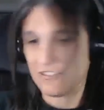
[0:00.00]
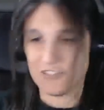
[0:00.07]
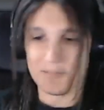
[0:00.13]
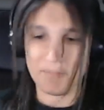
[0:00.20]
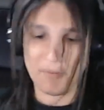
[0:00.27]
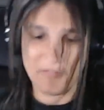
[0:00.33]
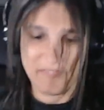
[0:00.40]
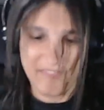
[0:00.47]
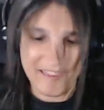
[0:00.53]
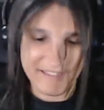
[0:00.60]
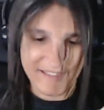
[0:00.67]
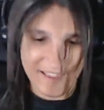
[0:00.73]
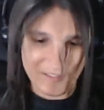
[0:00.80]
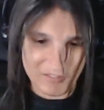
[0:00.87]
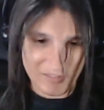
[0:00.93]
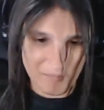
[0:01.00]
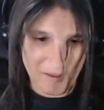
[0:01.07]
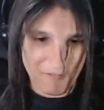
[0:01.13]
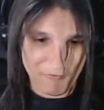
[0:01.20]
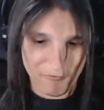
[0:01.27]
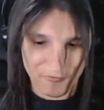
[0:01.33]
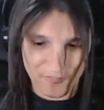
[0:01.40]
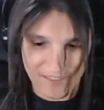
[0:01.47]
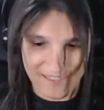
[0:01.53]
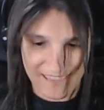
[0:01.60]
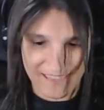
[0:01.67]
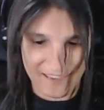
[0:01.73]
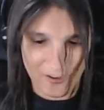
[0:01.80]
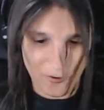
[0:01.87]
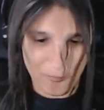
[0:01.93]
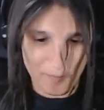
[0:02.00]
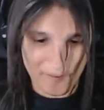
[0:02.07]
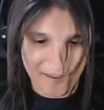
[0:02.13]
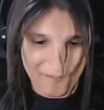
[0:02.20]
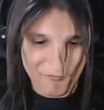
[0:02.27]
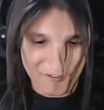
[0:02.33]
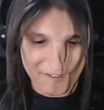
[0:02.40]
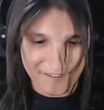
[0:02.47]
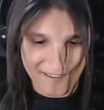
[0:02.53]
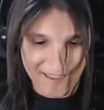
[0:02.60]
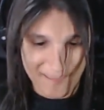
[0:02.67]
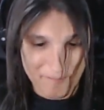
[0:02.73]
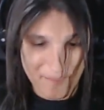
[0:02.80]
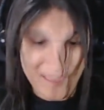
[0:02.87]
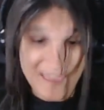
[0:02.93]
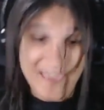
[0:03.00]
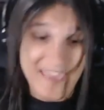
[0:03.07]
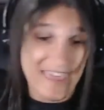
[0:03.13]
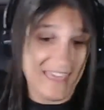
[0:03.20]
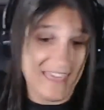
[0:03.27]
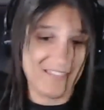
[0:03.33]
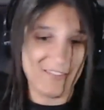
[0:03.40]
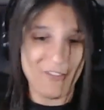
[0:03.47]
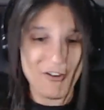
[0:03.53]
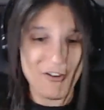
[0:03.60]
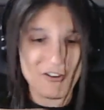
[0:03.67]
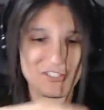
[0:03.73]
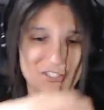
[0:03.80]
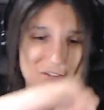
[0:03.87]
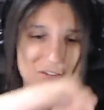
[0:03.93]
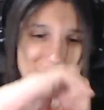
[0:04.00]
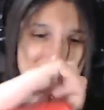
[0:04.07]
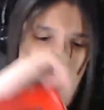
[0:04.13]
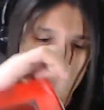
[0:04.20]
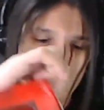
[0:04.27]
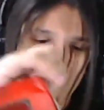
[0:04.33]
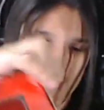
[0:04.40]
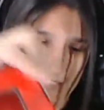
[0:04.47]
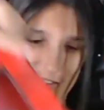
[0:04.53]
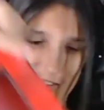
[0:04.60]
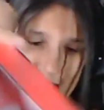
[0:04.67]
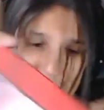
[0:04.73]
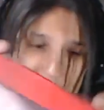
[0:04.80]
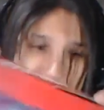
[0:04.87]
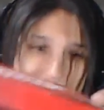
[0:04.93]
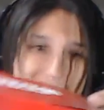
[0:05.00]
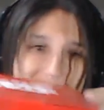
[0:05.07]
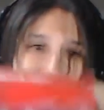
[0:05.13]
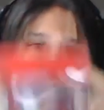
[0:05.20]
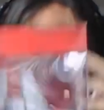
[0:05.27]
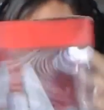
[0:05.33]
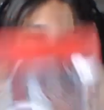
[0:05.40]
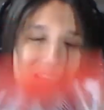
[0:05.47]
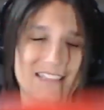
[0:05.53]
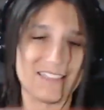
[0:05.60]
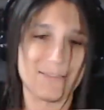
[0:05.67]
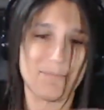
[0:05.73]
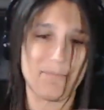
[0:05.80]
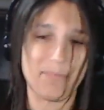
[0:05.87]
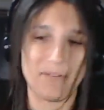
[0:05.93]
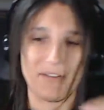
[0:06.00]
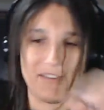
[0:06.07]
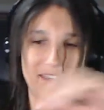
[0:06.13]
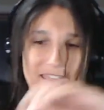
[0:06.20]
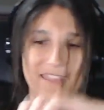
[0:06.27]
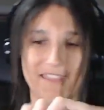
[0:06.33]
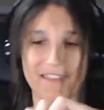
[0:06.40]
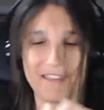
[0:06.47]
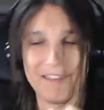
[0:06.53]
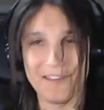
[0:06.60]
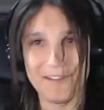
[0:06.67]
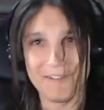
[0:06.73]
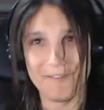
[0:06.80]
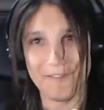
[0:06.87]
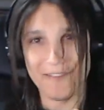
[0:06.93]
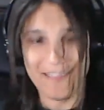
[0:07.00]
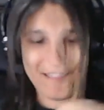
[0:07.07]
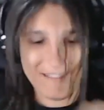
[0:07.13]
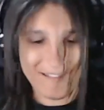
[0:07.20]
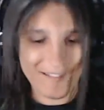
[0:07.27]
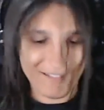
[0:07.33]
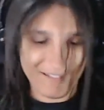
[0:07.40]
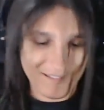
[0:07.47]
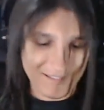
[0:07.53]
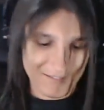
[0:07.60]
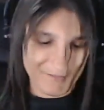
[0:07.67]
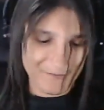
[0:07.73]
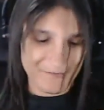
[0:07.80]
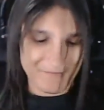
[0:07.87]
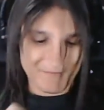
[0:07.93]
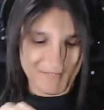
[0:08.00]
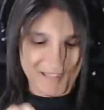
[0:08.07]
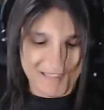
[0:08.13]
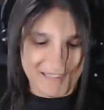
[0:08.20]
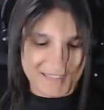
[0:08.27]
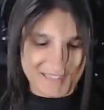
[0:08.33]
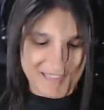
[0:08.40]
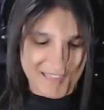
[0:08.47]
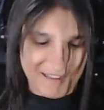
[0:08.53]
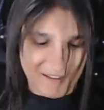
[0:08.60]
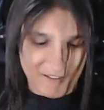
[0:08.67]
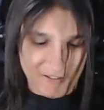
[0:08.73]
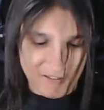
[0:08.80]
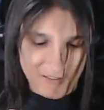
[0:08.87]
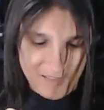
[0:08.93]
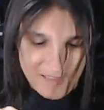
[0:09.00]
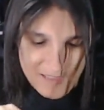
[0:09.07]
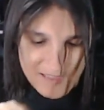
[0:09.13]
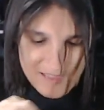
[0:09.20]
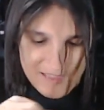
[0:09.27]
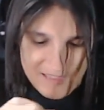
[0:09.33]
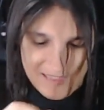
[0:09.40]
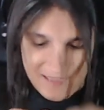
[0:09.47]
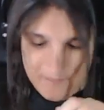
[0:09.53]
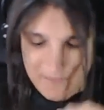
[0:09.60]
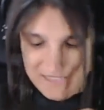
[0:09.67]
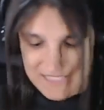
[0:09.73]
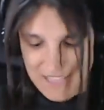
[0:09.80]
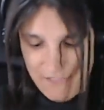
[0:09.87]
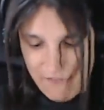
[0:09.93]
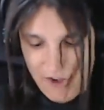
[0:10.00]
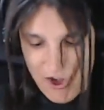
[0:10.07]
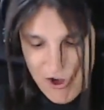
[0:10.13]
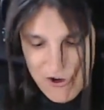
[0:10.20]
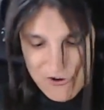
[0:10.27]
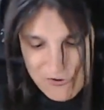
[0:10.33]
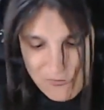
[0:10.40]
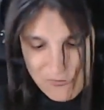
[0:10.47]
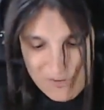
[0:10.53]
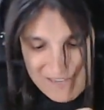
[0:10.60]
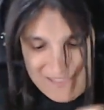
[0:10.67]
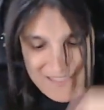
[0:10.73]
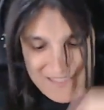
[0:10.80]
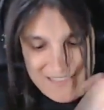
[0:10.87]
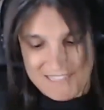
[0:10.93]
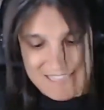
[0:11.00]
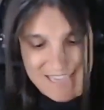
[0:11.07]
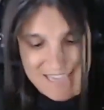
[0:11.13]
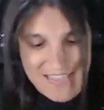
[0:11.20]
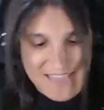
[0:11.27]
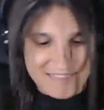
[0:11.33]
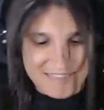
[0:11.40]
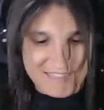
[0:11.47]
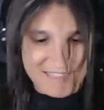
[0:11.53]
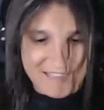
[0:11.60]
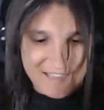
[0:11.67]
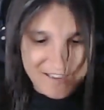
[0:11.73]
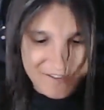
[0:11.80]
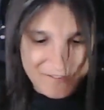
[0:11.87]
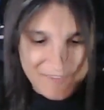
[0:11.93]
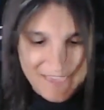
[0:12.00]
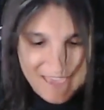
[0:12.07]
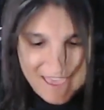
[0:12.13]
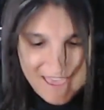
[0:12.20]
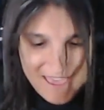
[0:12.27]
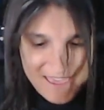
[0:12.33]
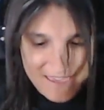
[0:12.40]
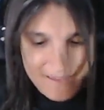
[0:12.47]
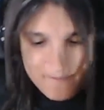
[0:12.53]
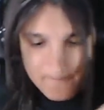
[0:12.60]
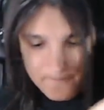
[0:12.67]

just put that down so I'm not flicking it open every time. It looks cool, it looks badass, but, well, like I said, I'll get myself hurt one of these days. Okay.